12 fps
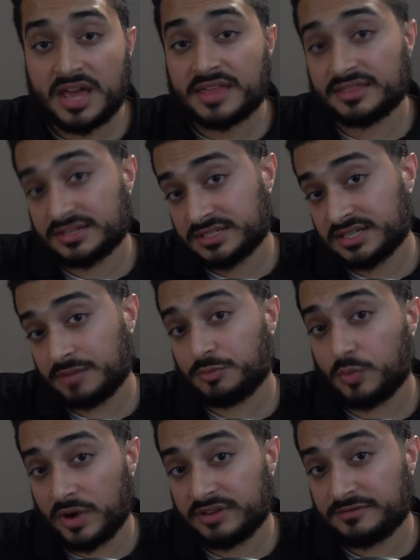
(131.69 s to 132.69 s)
the step
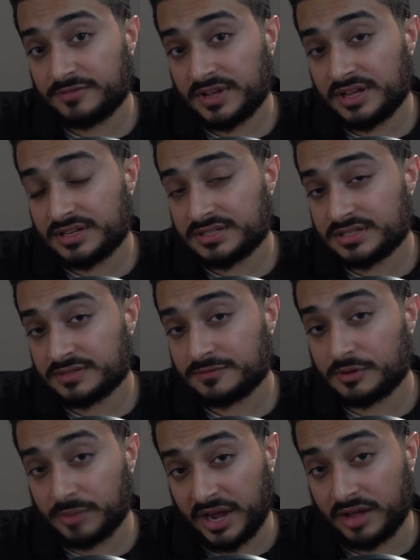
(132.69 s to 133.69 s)
one phase
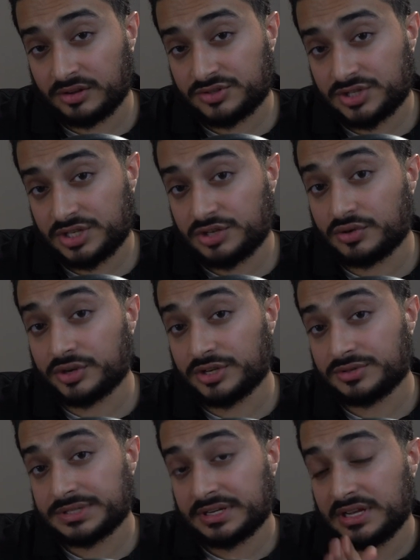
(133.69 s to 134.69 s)
for biology, you're
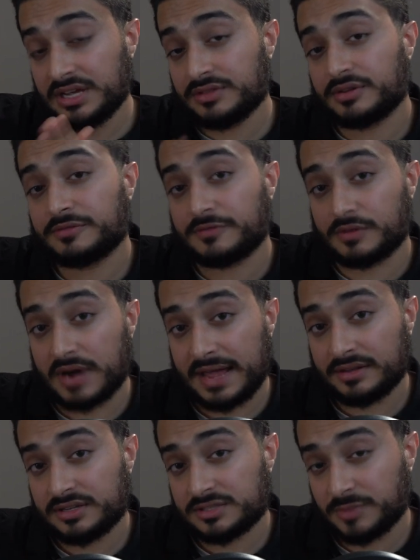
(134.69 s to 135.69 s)
using either
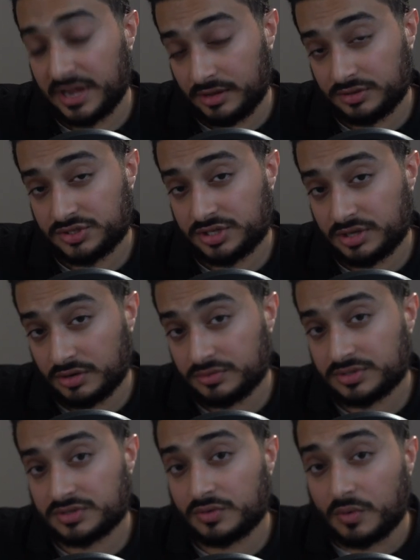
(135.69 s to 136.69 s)
Feralis biology
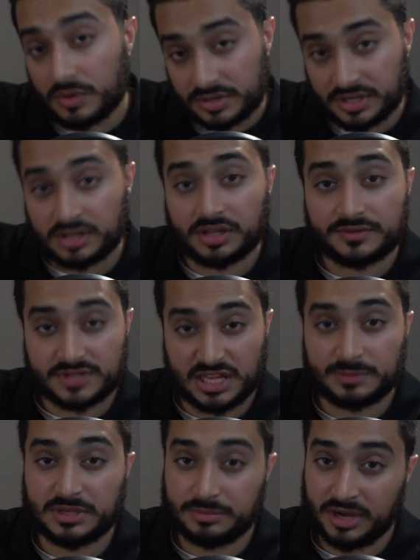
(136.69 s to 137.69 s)
notes or the Cliffs
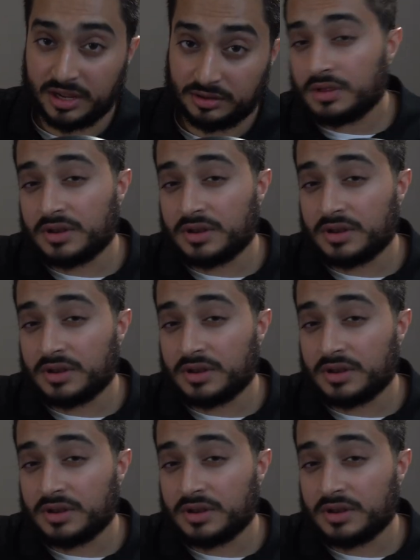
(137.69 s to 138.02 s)
AP Bio.